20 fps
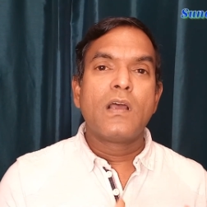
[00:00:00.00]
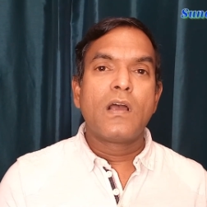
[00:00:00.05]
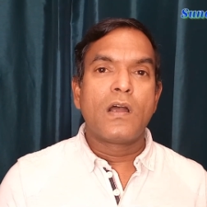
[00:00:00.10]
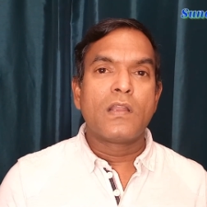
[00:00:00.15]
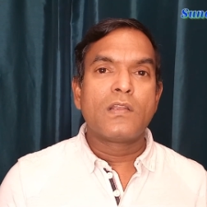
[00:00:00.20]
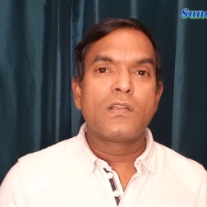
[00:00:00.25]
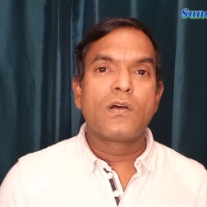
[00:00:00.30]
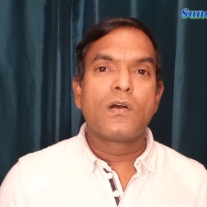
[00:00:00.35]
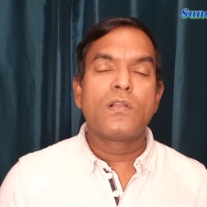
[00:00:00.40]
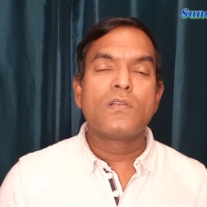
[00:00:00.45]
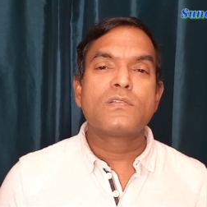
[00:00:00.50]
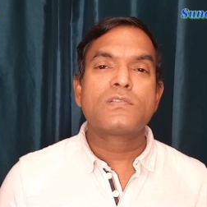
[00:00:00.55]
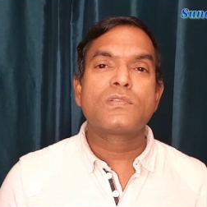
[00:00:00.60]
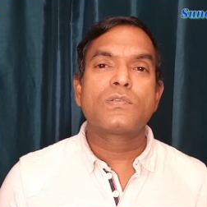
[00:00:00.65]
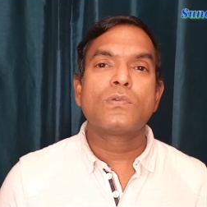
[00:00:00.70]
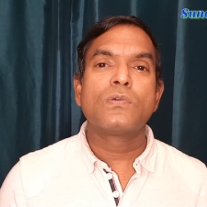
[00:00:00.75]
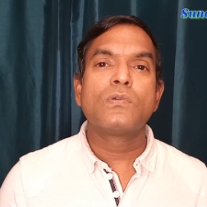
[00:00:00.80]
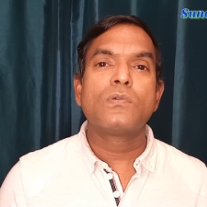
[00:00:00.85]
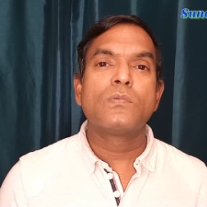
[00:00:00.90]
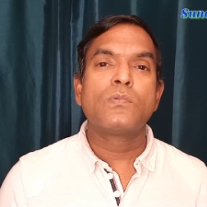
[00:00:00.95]
and
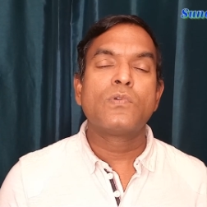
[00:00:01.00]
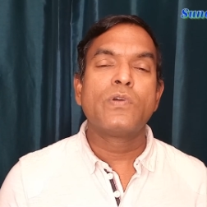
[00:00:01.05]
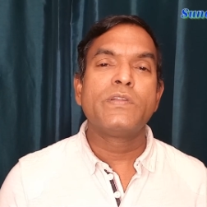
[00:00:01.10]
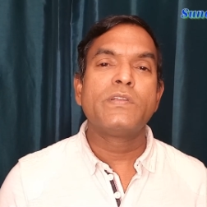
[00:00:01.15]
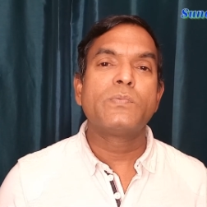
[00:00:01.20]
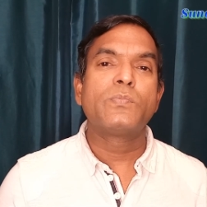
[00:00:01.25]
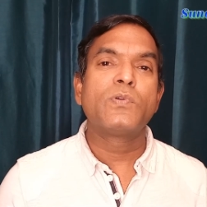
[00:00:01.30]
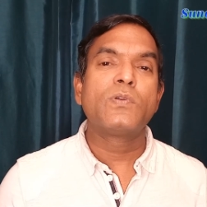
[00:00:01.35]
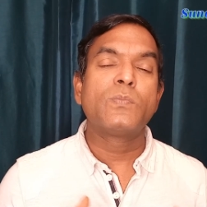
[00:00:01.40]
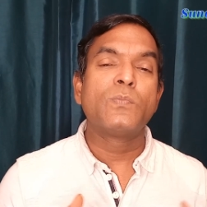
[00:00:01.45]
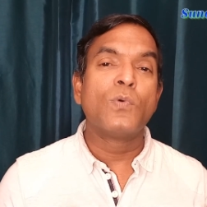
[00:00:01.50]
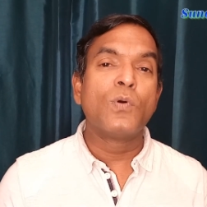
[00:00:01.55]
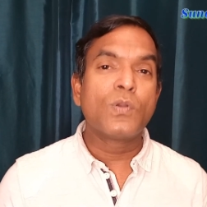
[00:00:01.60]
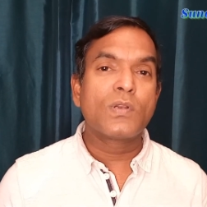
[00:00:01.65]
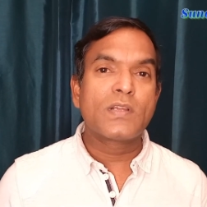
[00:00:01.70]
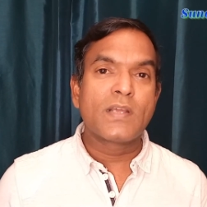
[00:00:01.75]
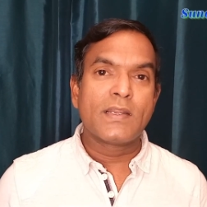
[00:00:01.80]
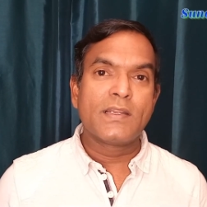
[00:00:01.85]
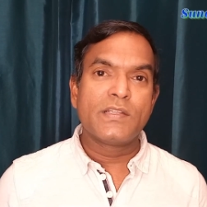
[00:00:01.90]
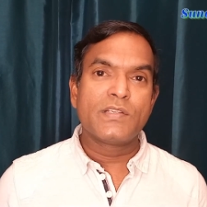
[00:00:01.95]
also going to put
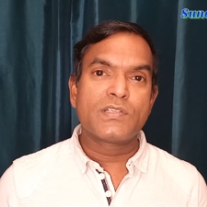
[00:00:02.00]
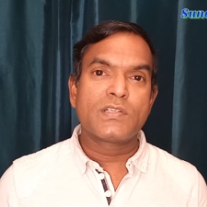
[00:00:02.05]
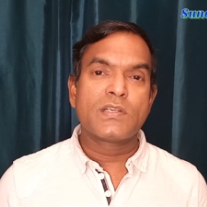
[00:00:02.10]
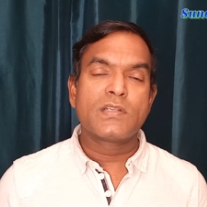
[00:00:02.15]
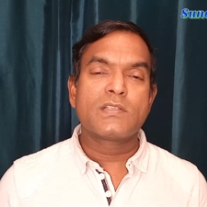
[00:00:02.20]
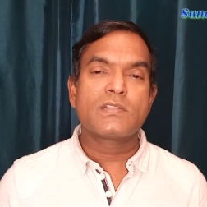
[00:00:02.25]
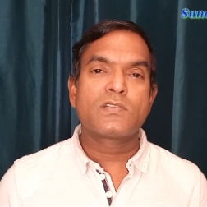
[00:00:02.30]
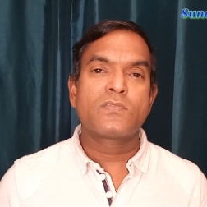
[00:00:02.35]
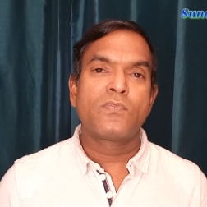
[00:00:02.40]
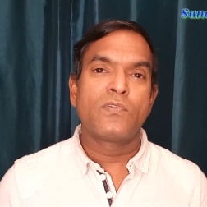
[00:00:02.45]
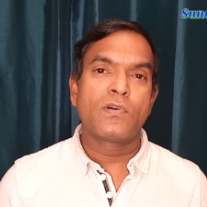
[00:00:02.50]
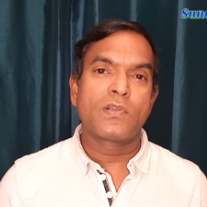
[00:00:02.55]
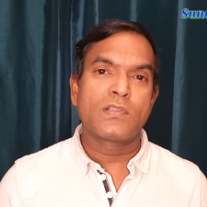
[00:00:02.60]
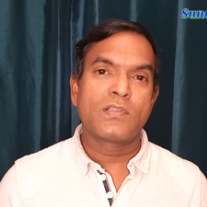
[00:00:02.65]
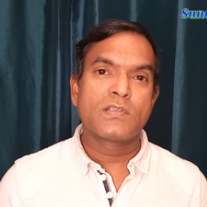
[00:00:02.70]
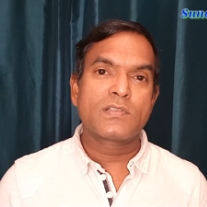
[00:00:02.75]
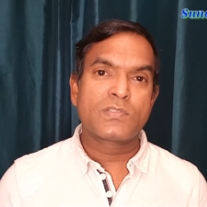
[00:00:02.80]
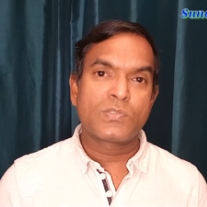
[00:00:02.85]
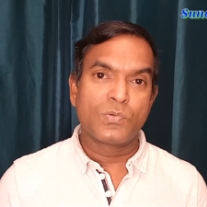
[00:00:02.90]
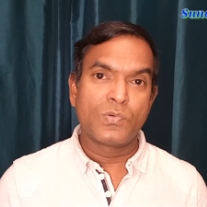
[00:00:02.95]
more conditions for
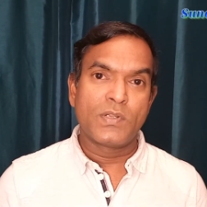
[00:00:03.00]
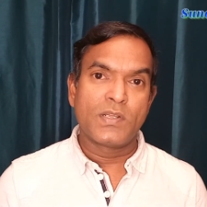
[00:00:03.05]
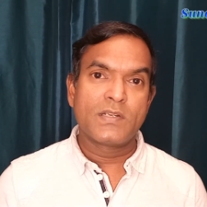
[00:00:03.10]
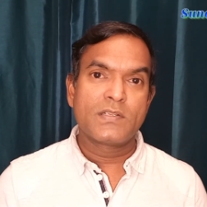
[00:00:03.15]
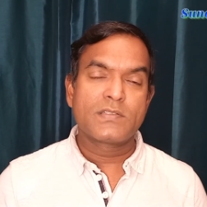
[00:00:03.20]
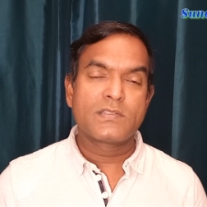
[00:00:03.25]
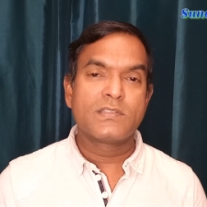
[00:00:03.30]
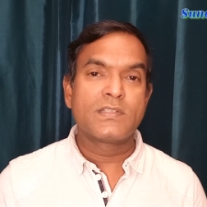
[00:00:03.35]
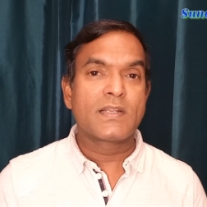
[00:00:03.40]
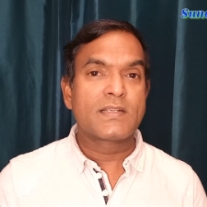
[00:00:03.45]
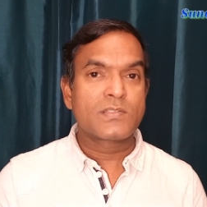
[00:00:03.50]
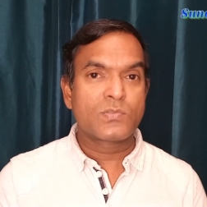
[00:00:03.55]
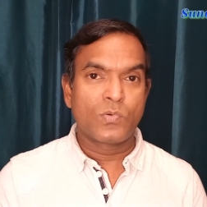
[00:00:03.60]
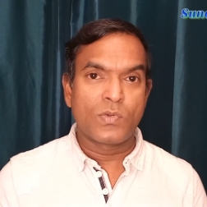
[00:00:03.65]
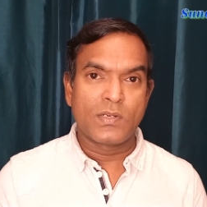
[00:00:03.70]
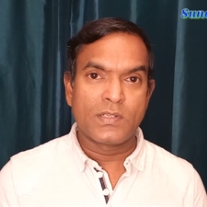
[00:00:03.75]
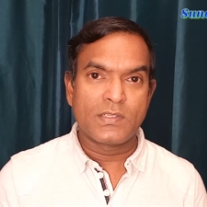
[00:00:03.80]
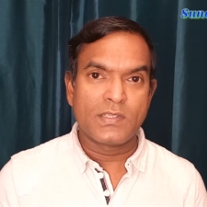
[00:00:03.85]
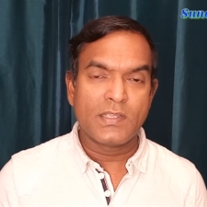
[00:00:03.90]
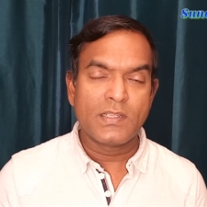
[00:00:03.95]
the students. That's
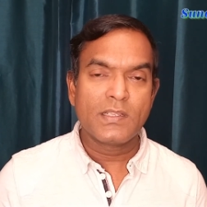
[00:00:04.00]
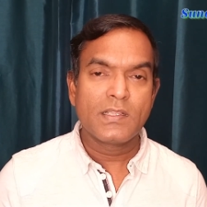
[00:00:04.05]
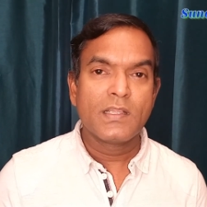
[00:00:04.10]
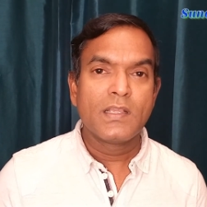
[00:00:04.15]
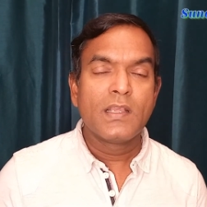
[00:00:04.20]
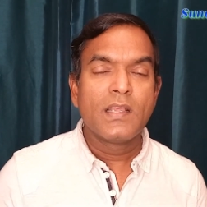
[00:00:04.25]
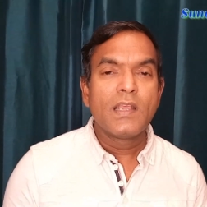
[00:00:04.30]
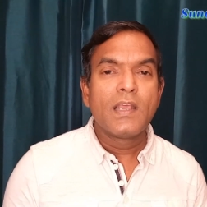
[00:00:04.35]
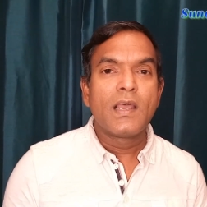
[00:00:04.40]
one thing.